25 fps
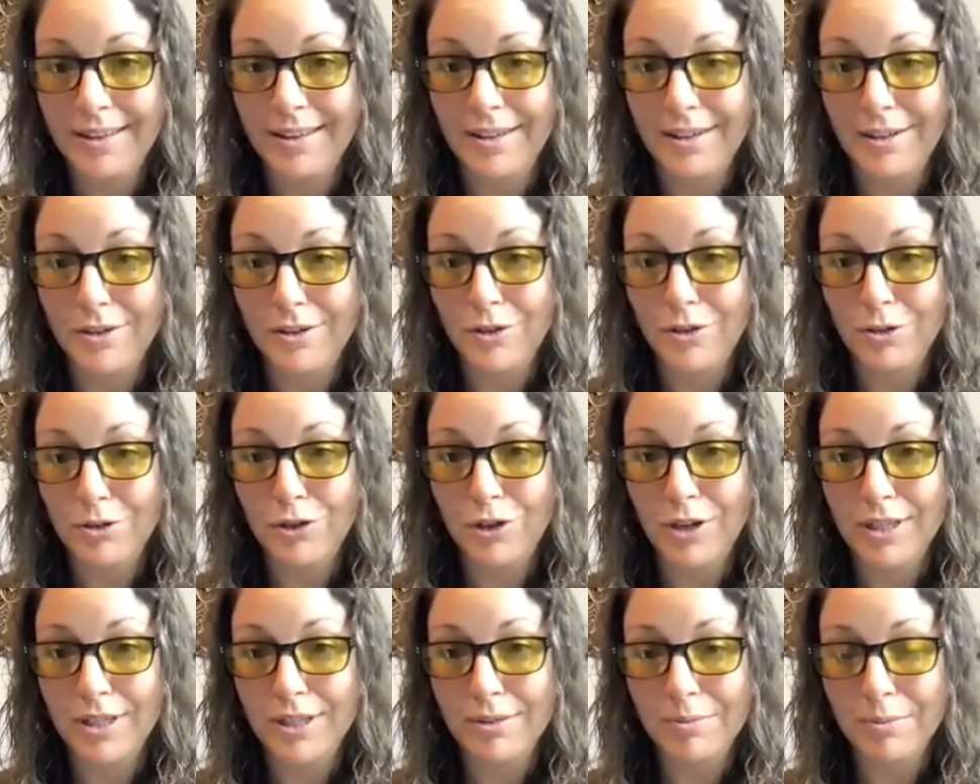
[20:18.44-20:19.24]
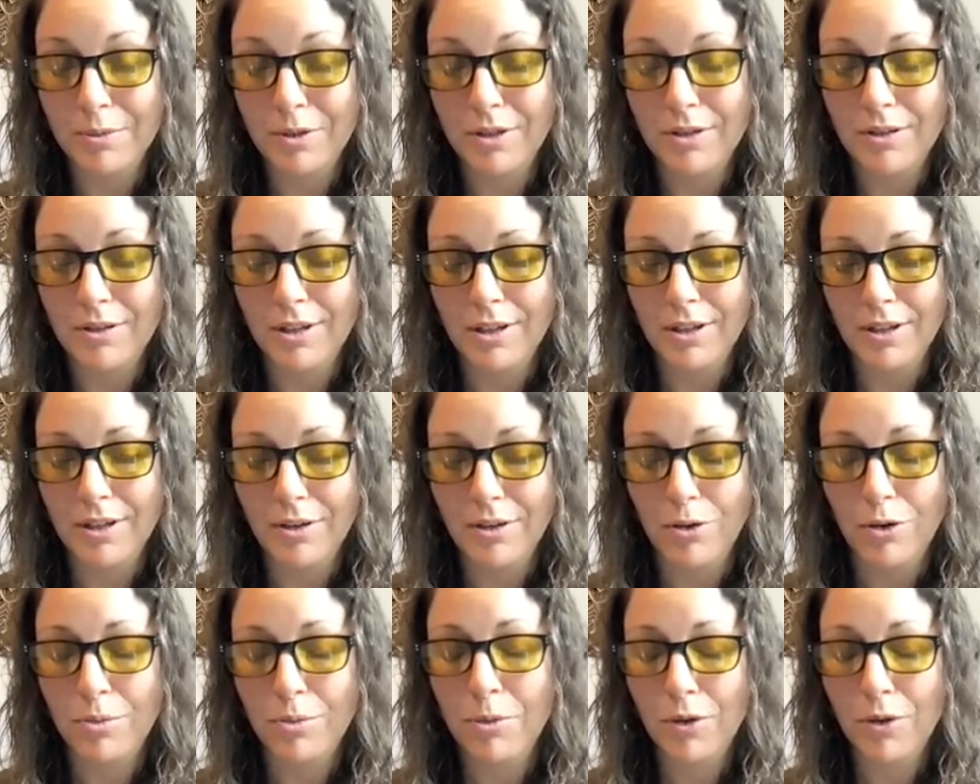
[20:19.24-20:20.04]
the neurotransmitter
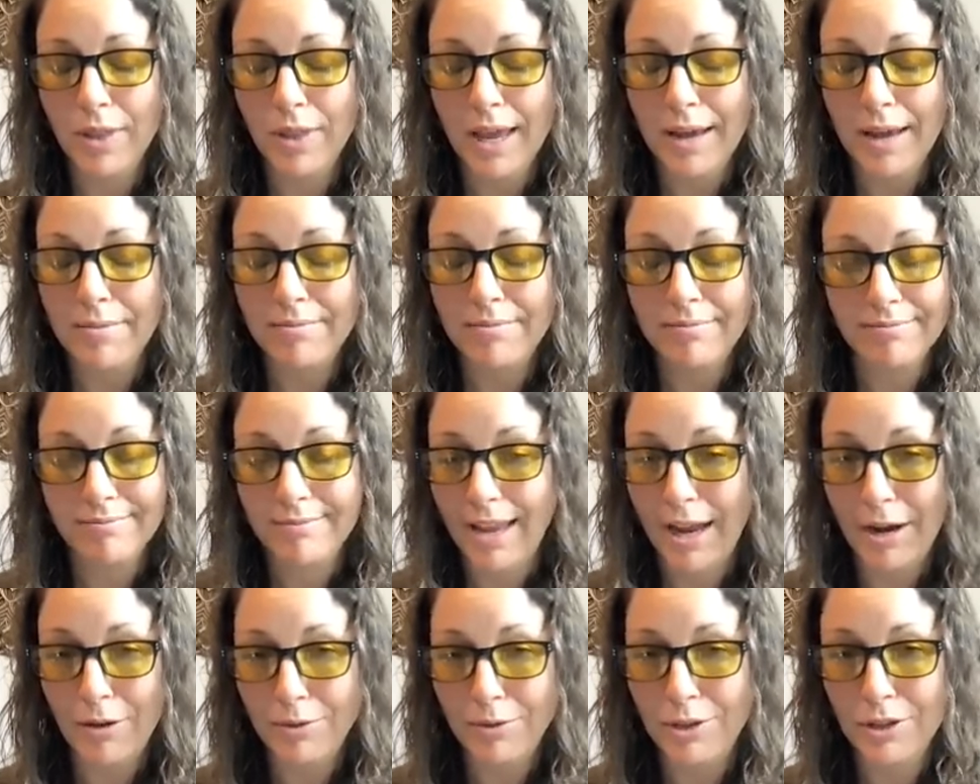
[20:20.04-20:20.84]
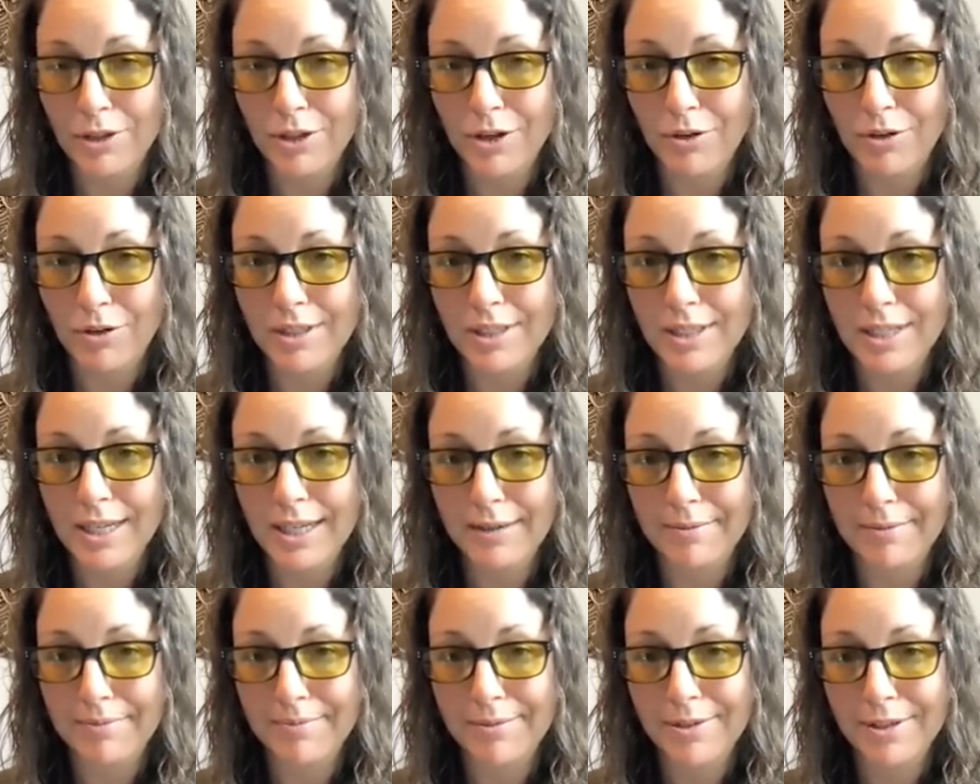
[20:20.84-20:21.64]
the hormone that helps you go to
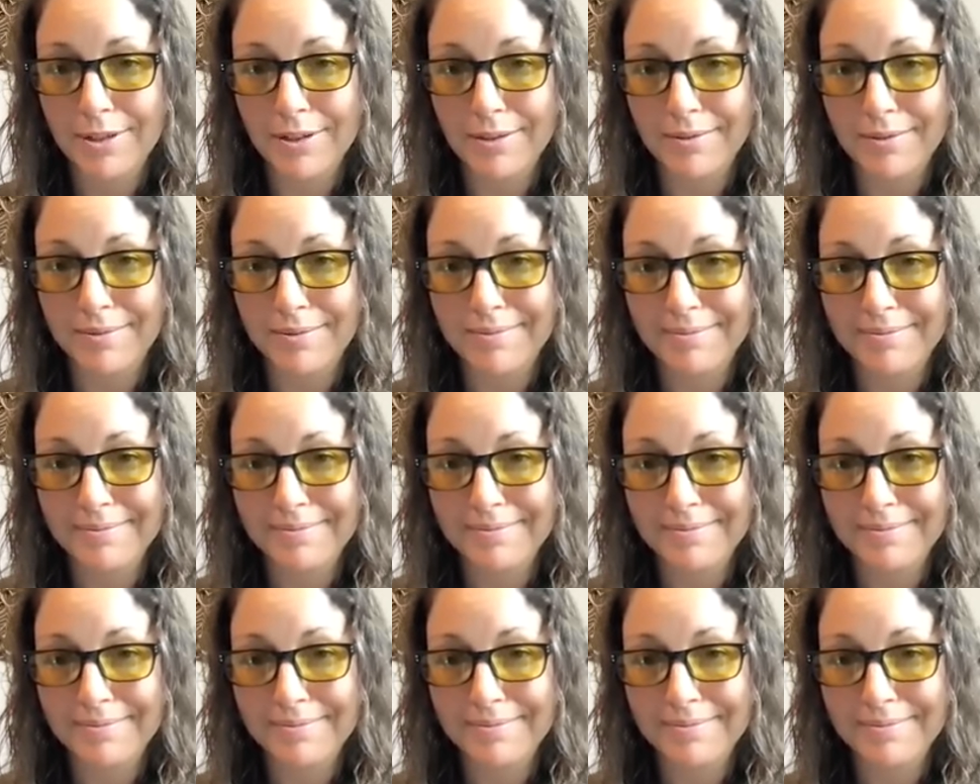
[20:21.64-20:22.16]
sleep so